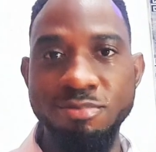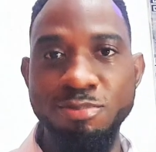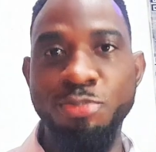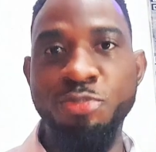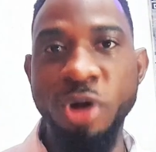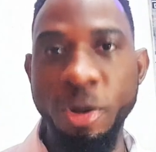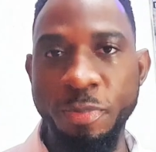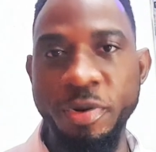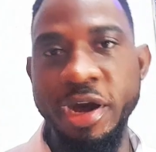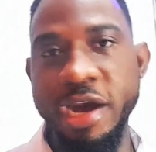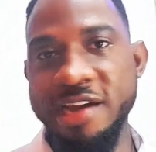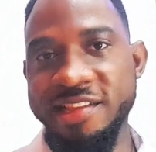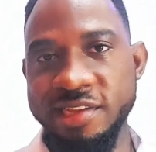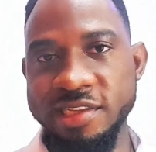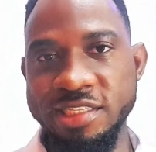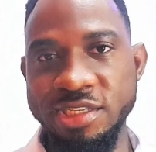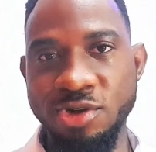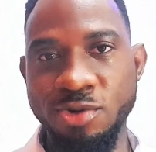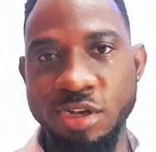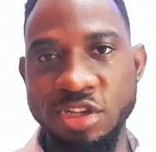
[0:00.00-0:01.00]
proper
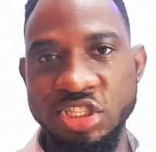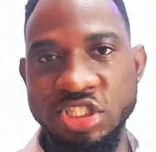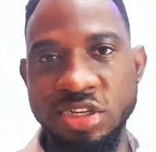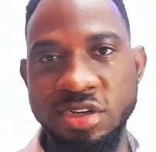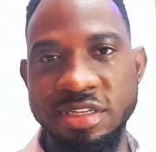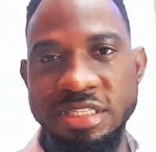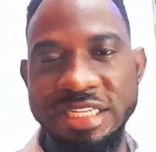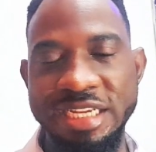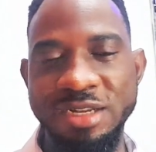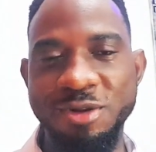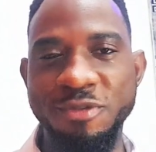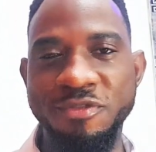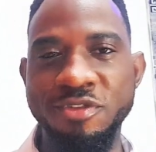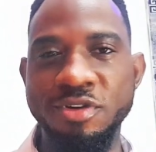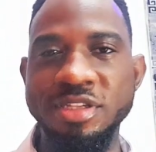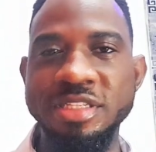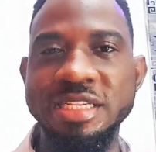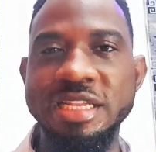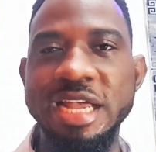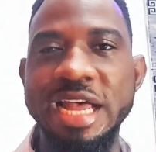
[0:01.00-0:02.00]
SAT questions, and of
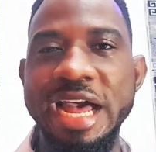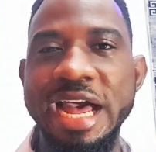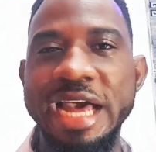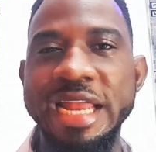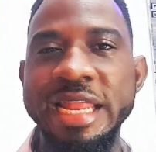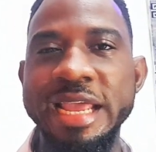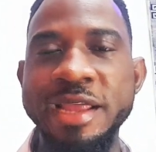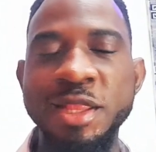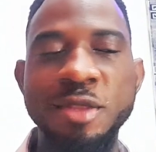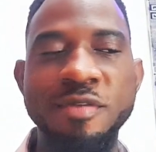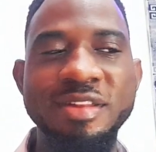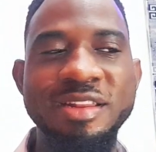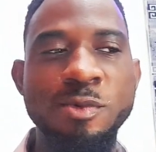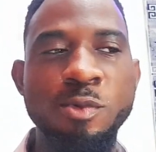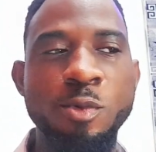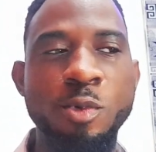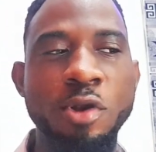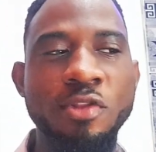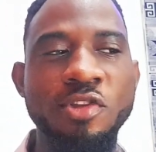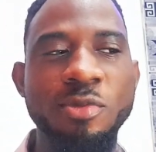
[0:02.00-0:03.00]
course at the end of the day
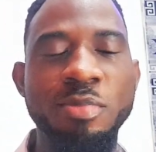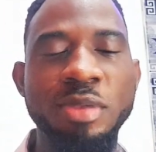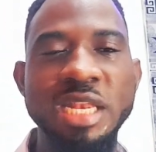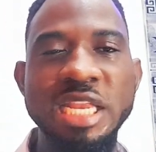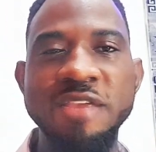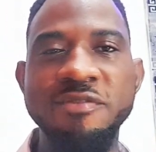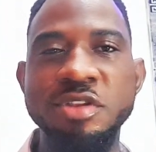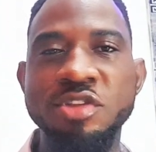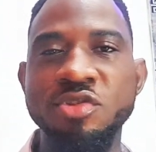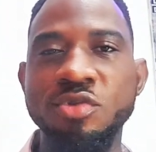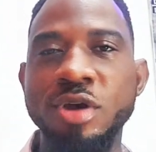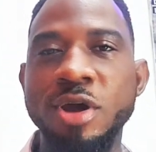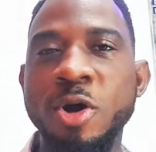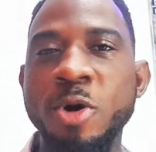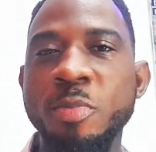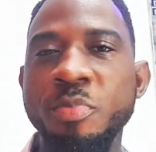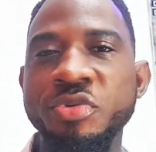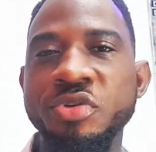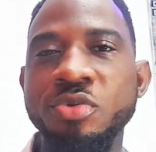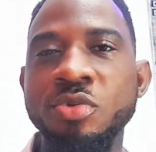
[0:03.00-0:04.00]
we want to believe it to
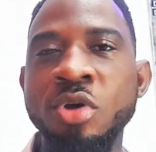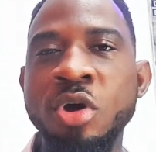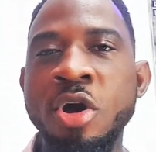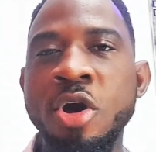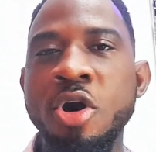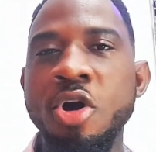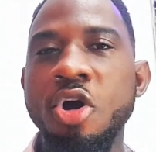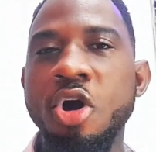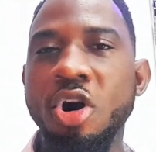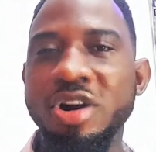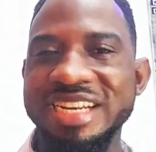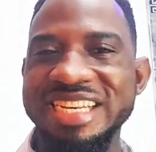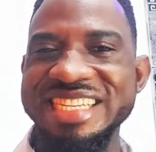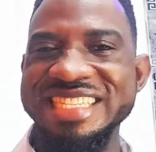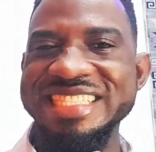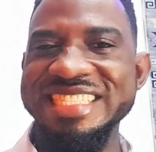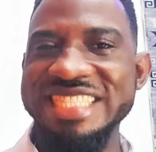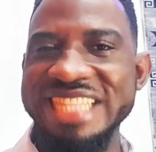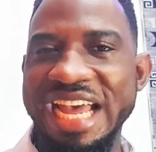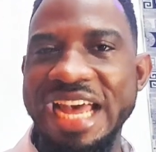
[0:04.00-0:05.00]
help you
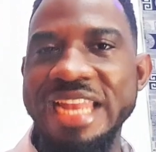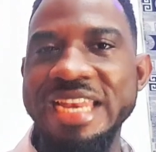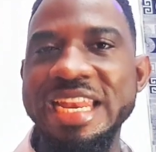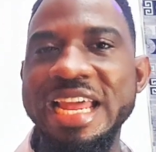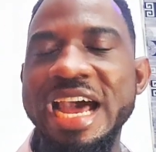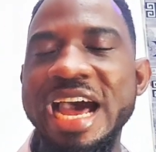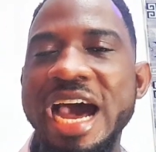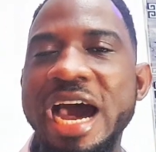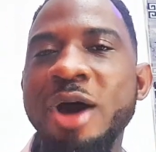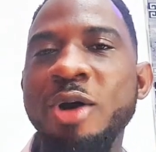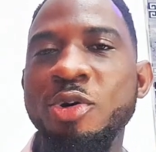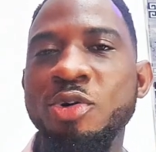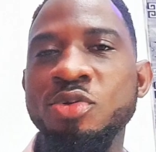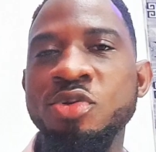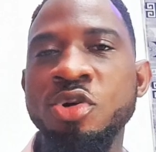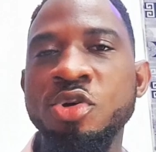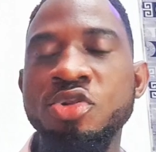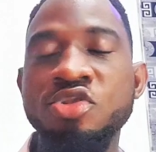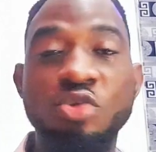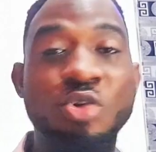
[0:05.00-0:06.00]
understand
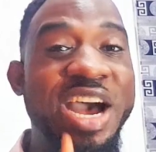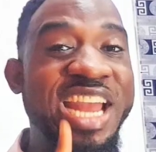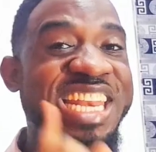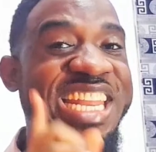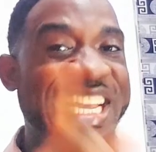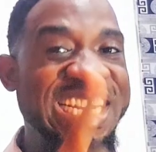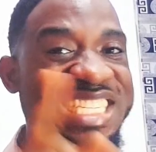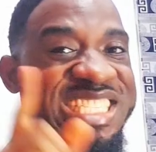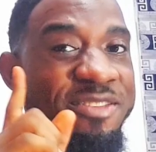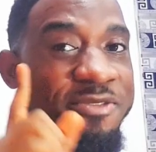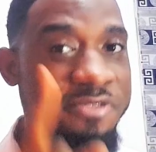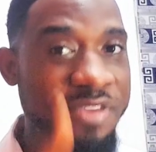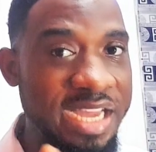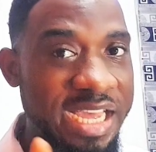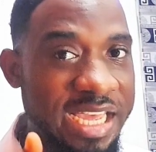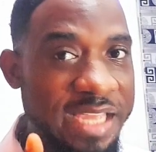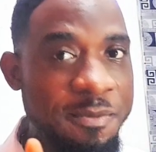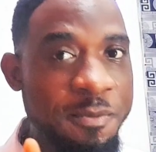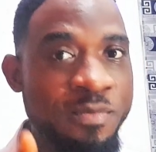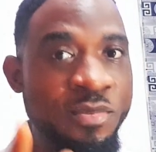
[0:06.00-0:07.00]
how to
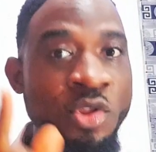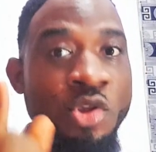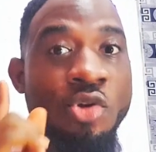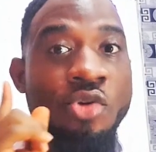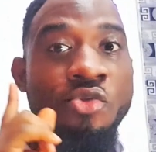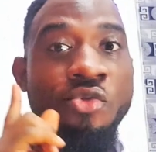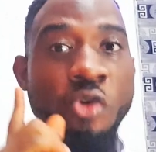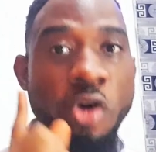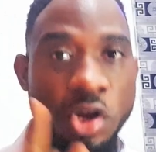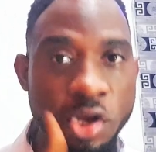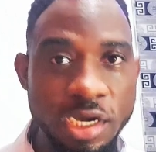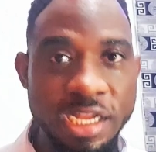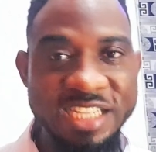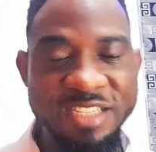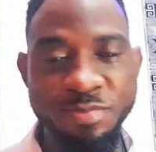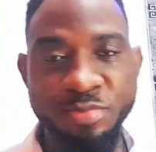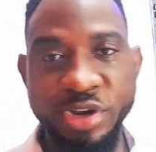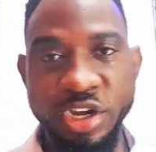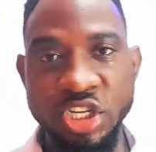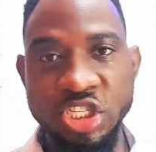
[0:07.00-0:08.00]
identify run-on
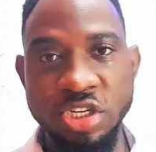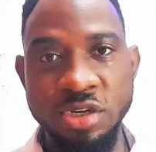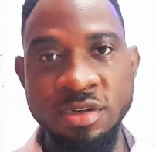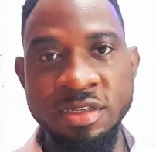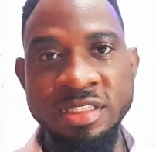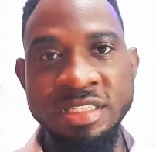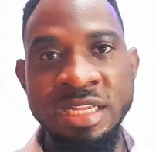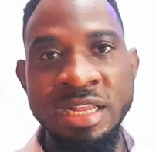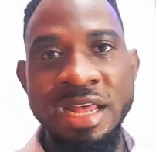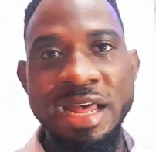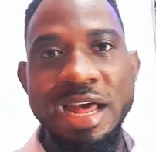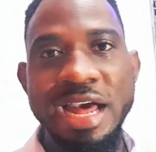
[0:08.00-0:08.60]
expressions,